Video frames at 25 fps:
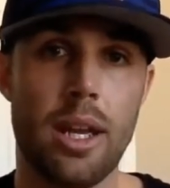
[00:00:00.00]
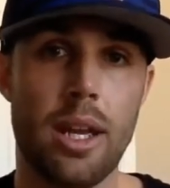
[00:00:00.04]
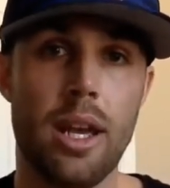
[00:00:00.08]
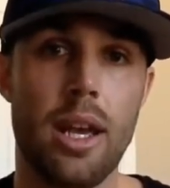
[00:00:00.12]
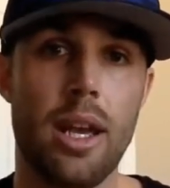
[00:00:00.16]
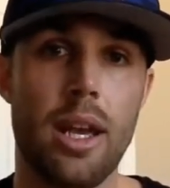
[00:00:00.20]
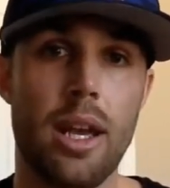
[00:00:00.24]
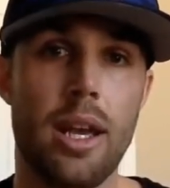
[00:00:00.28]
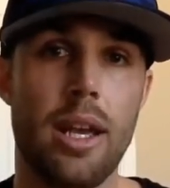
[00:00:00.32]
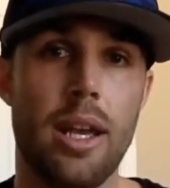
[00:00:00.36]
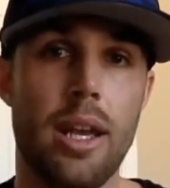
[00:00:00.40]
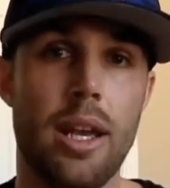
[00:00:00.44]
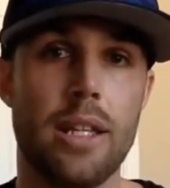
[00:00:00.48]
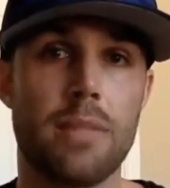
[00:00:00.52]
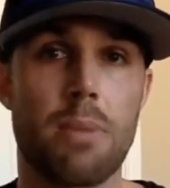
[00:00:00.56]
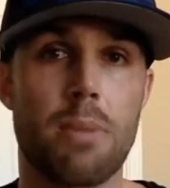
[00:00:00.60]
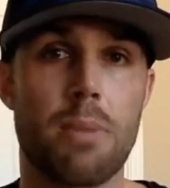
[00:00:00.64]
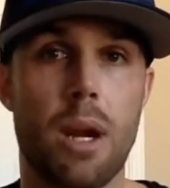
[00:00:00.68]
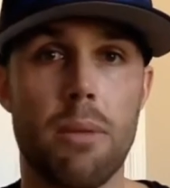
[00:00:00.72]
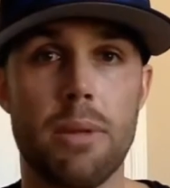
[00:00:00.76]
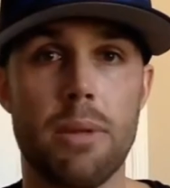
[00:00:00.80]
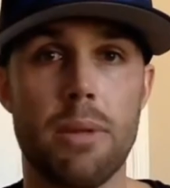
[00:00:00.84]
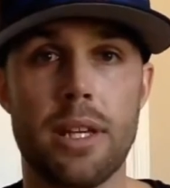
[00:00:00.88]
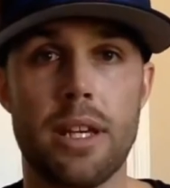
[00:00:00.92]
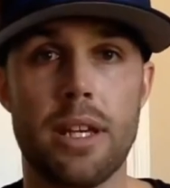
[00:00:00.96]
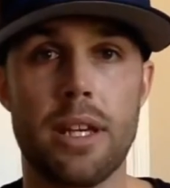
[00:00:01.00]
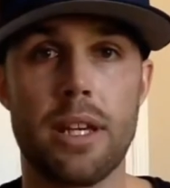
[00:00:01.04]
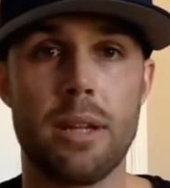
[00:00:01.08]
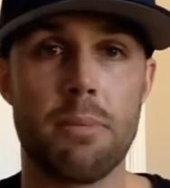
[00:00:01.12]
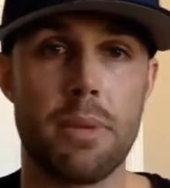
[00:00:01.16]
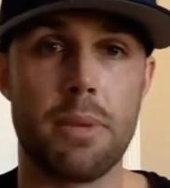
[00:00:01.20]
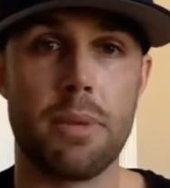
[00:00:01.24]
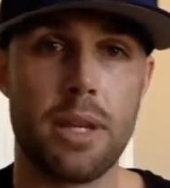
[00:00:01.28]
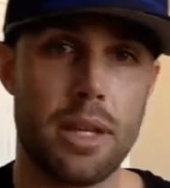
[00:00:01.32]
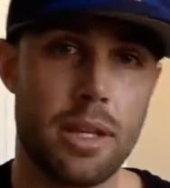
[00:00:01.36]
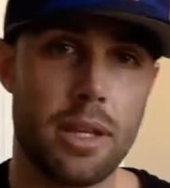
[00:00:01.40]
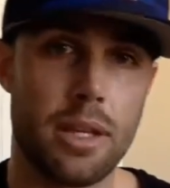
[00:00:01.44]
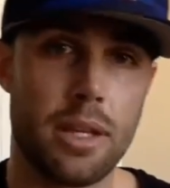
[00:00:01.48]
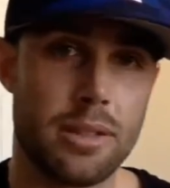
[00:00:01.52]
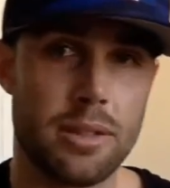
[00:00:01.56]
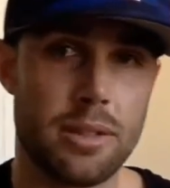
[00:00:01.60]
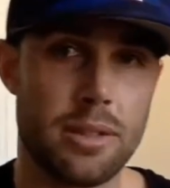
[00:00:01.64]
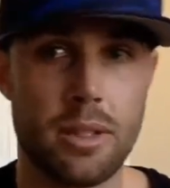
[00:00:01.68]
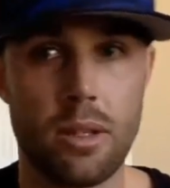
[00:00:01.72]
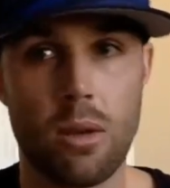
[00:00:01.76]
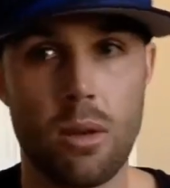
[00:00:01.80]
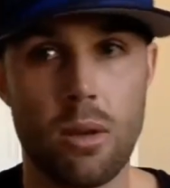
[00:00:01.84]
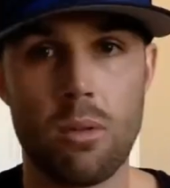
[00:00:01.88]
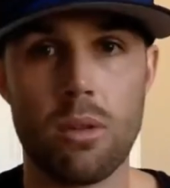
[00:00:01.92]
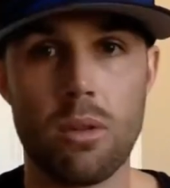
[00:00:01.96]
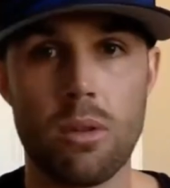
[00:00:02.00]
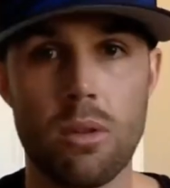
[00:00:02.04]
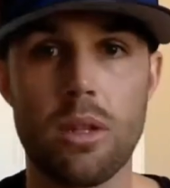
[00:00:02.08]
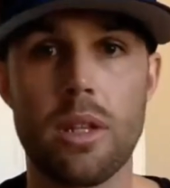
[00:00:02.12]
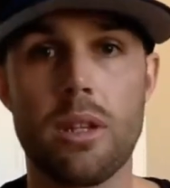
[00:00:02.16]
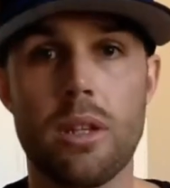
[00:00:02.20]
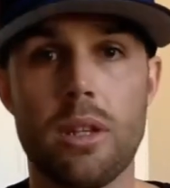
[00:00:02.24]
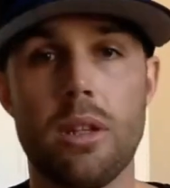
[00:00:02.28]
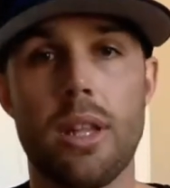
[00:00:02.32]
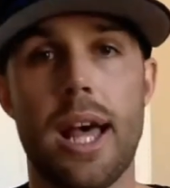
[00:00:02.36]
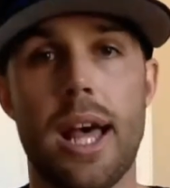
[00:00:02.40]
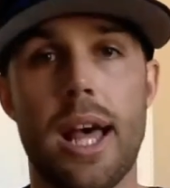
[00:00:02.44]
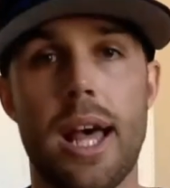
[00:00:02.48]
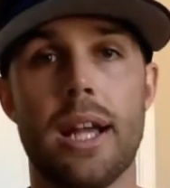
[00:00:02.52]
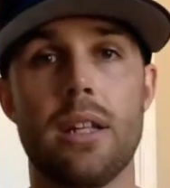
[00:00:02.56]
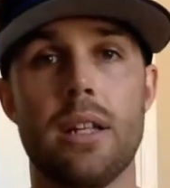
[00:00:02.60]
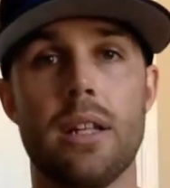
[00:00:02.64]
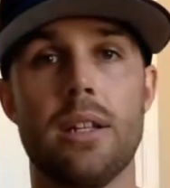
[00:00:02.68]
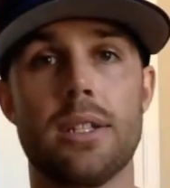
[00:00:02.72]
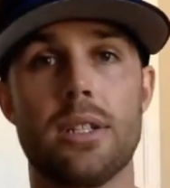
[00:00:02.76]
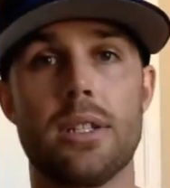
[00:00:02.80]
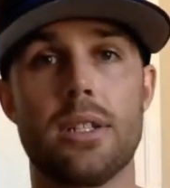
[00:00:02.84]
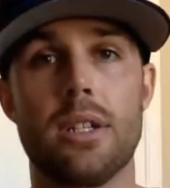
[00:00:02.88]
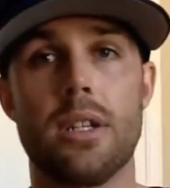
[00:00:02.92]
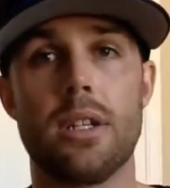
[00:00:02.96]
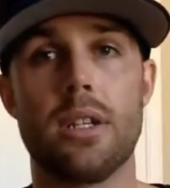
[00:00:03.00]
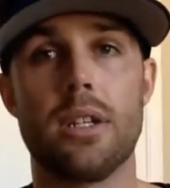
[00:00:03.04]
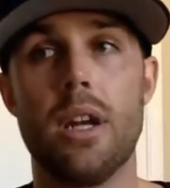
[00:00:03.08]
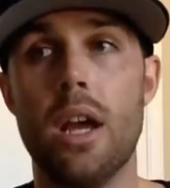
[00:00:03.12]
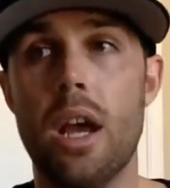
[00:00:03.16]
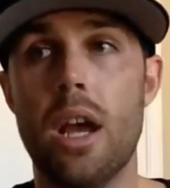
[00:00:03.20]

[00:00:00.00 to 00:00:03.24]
it's probably going to be, you know, a little lackluster.